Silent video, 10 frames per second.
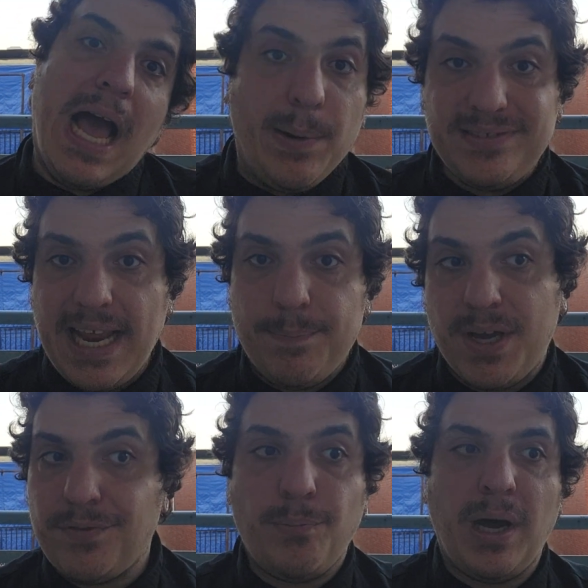was late
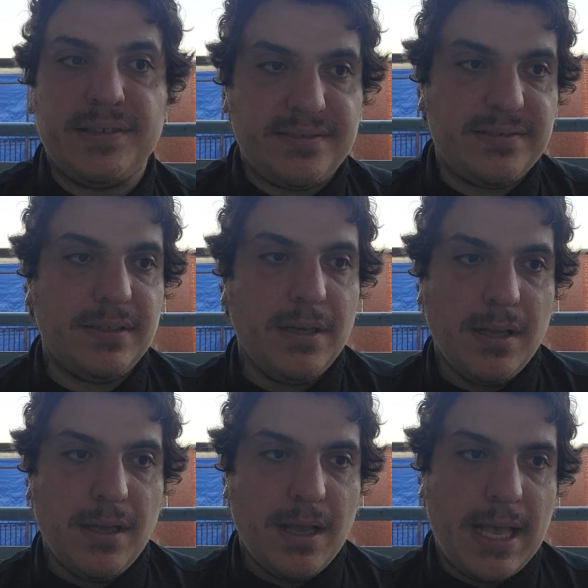because of the bus,
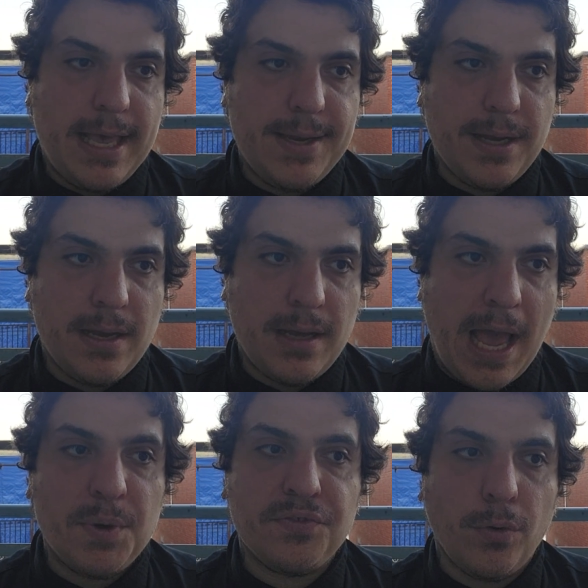and I
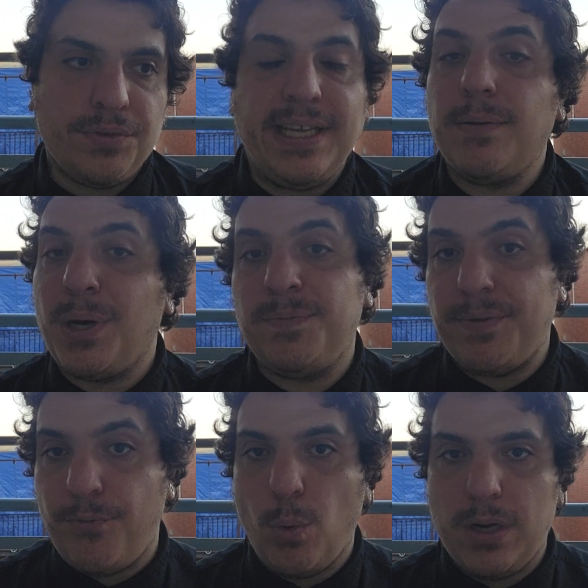was told to take the bus
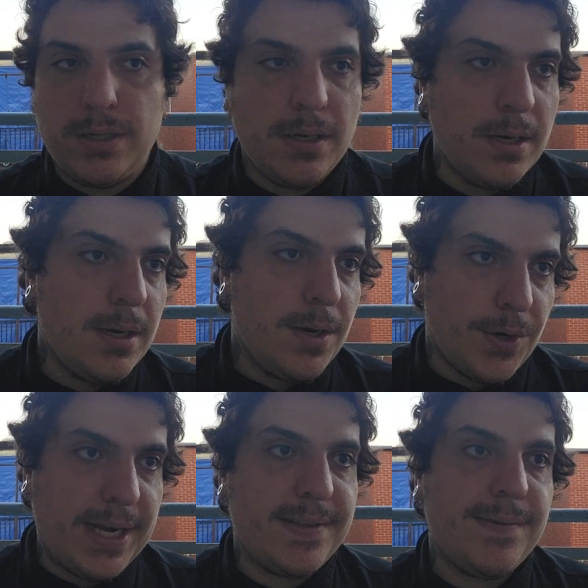before,
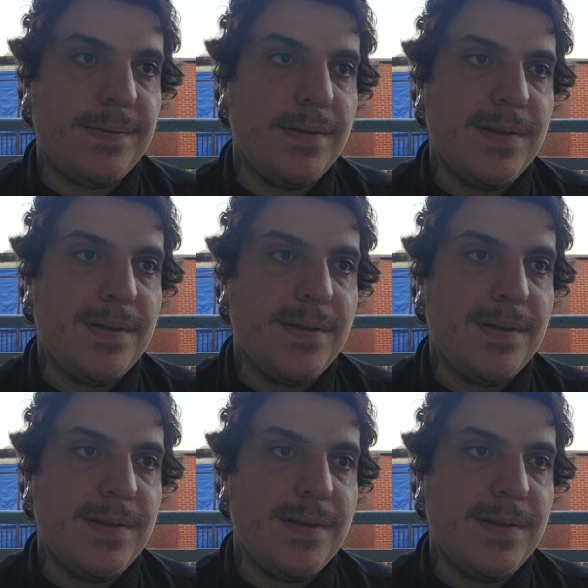right?